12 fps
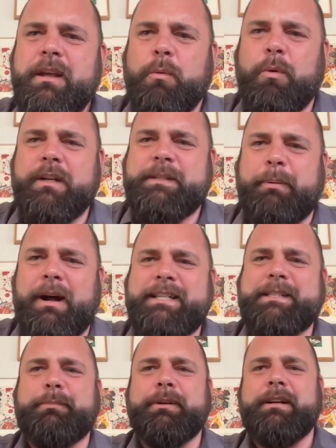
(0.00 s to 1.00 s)
what's
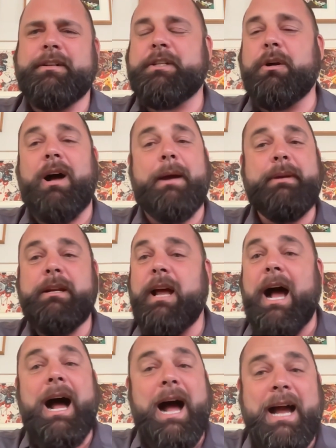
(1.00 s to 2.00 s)
possible here. So, I
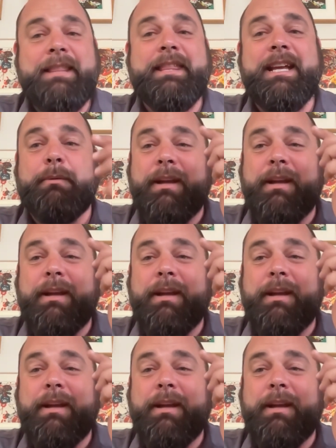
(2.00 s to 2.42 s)
mean, I think